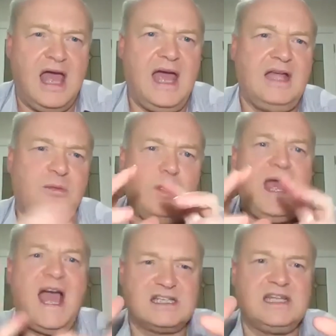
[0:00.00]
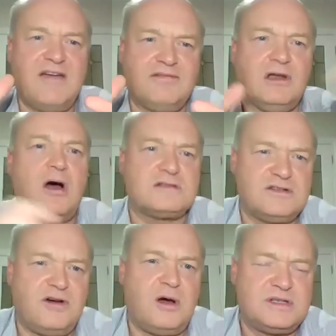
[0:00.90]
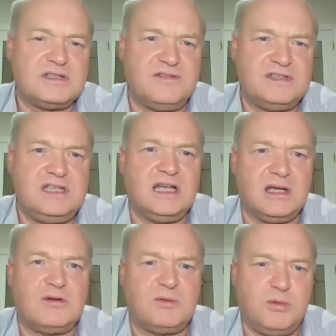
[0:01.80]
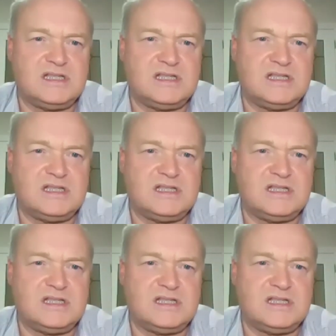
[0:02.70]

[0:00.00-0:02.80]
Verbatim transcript: And we actually have lots of options for dealing with